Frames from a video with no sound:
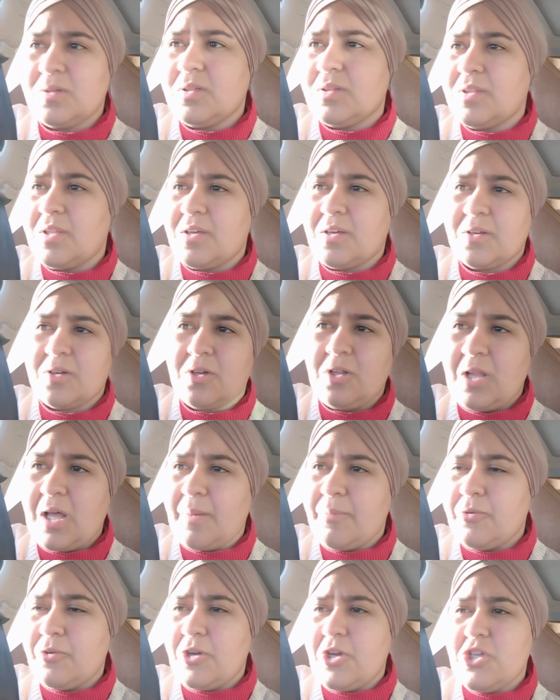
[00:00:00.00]
the
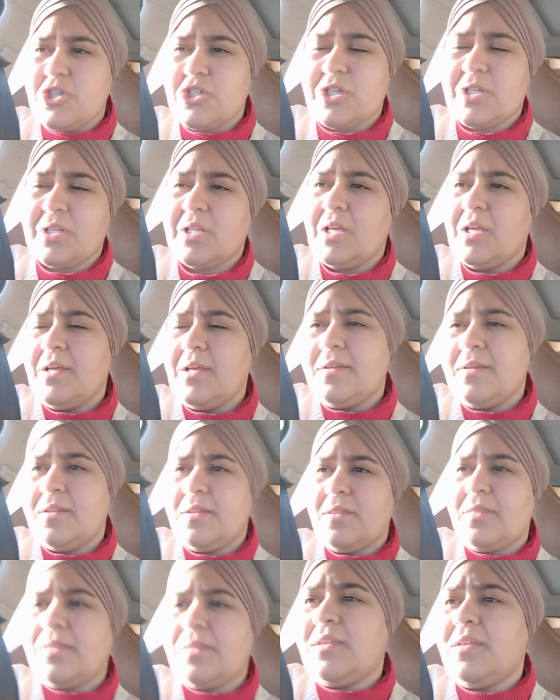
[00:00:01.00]
collaboration,
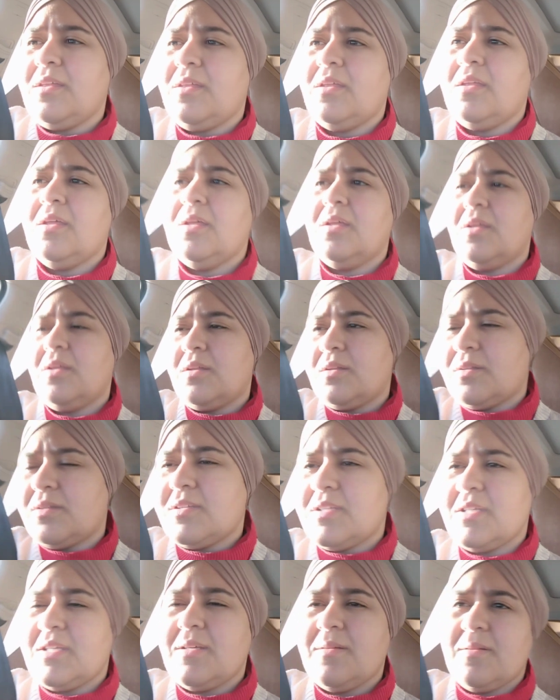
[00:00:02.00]
the
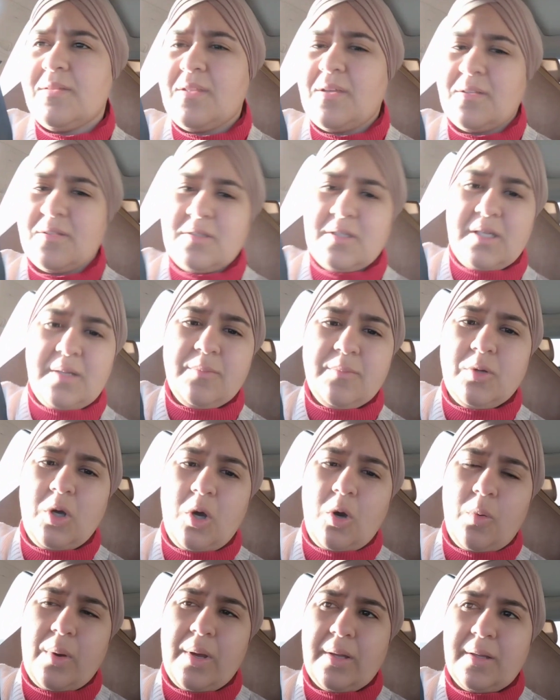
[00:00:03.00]
team
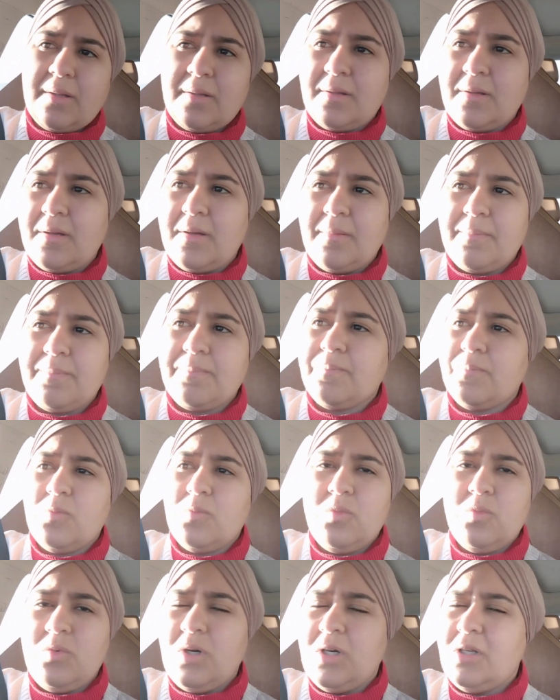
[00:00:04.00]
going, the
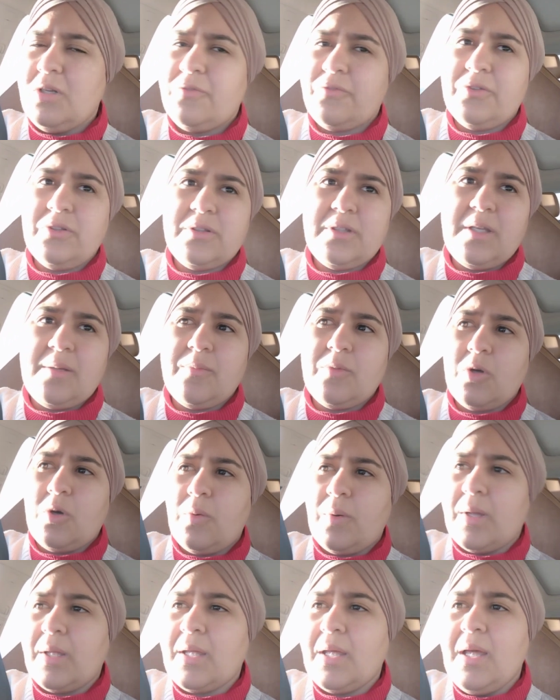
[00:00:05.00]
wonderful team
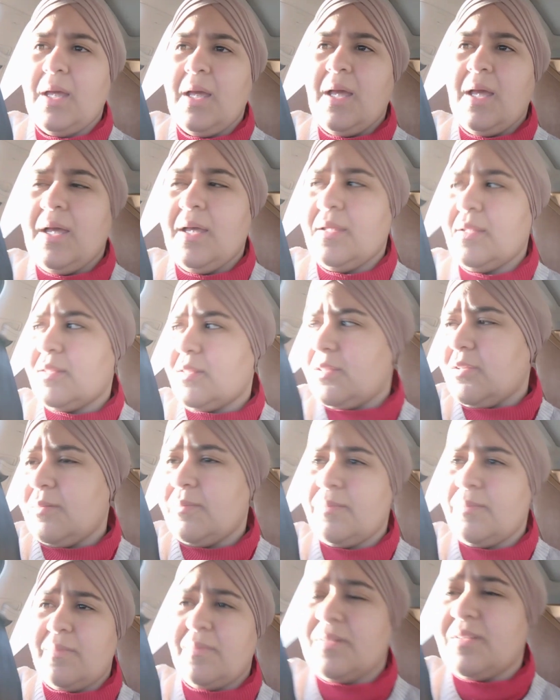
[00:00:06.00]
going,
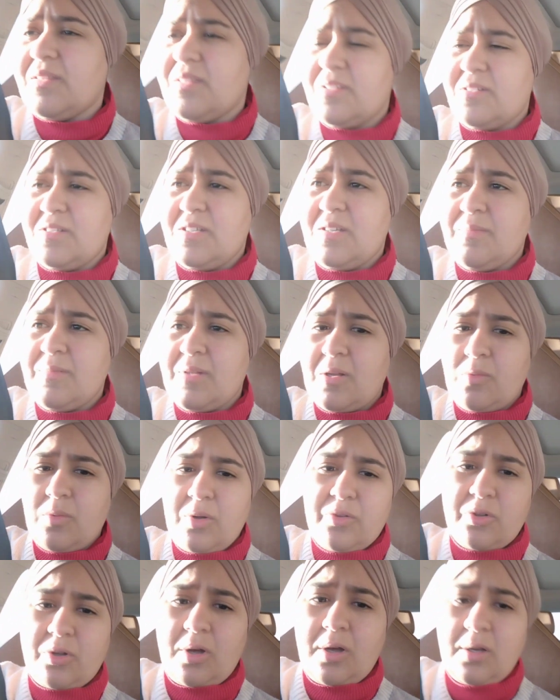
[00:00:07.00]
the team that
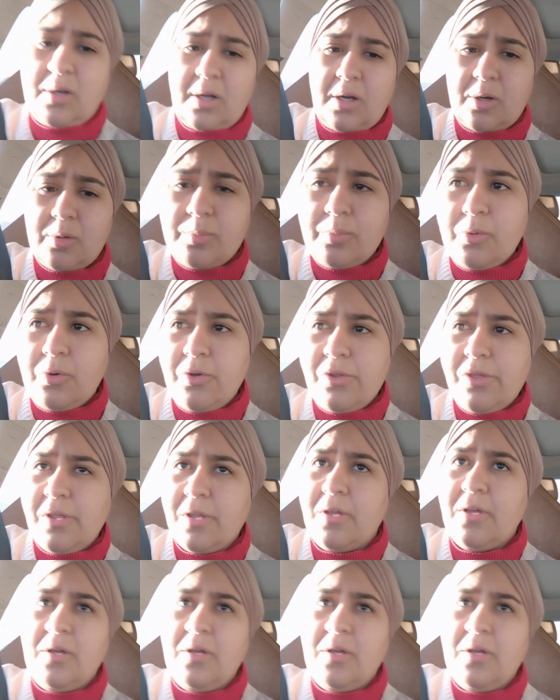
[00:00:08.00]
was on our booth,